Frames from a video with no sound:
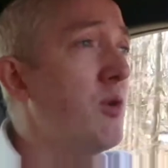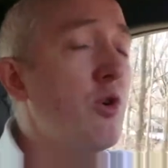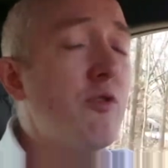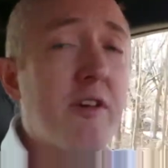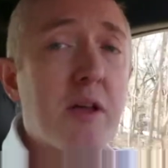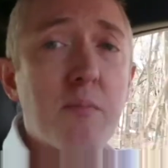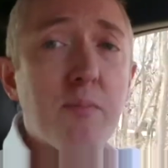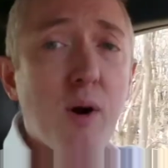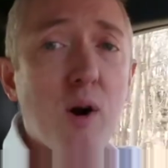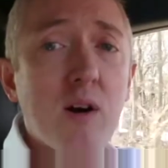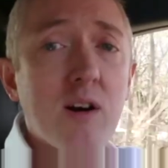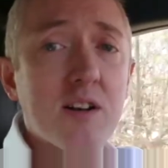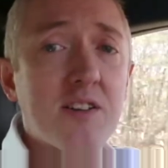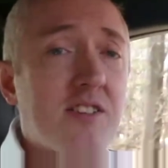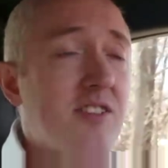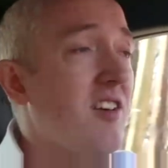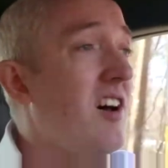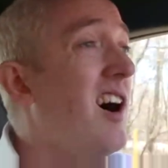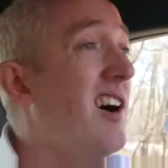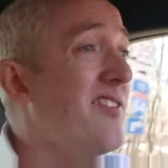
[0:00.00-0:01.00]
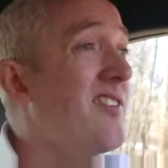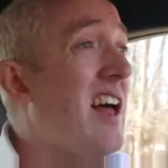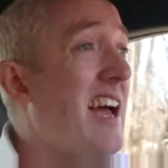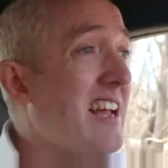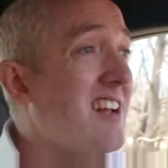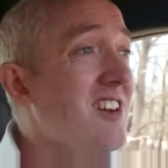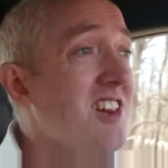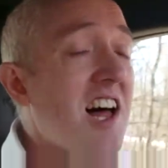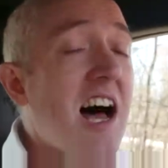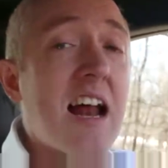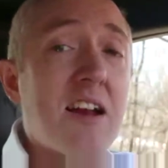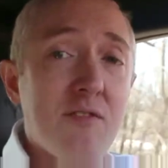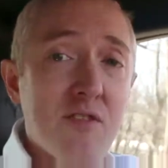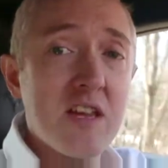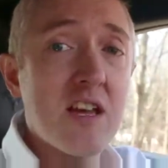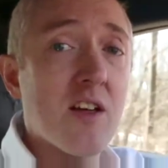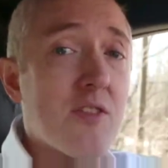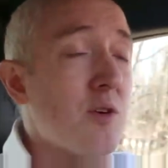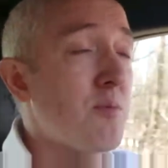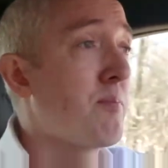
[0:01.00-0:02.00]
moving parts, unlike a lot of
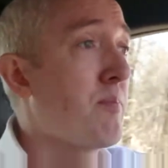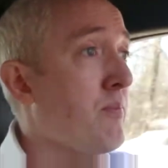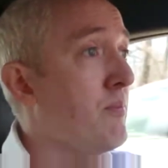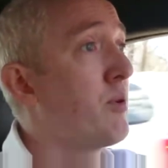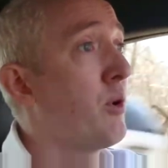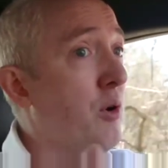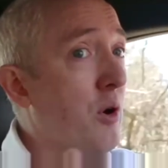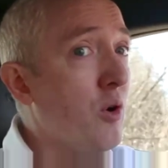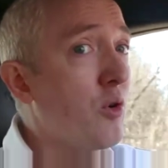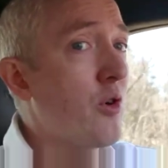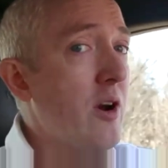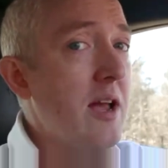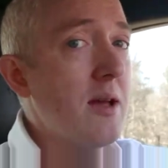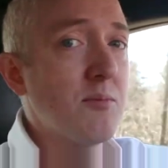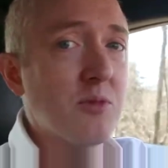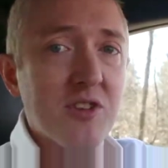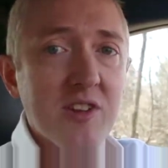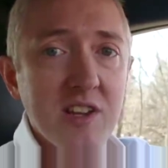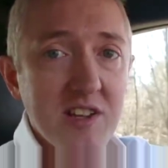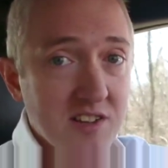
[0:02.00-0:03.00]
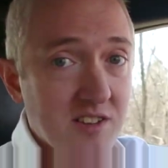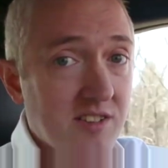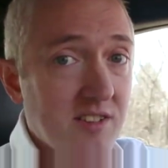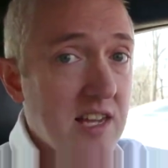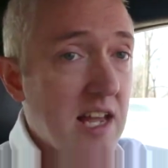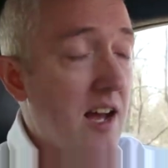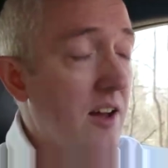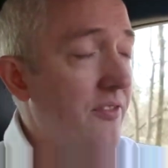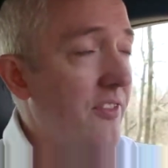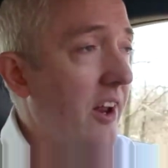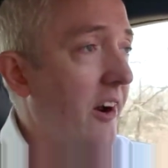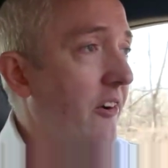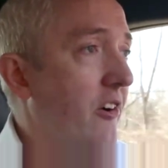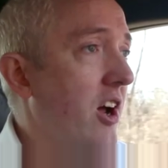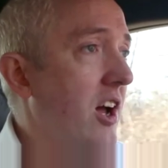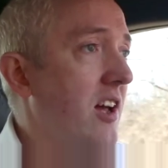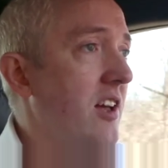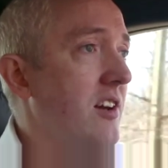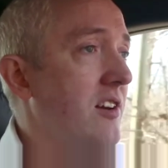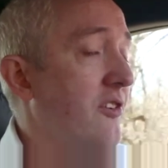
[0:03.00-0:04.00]
the other programs that you see out there,
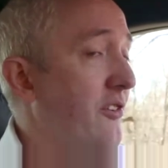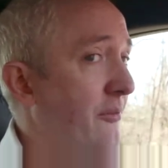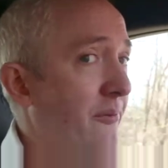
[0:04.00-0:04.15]
right?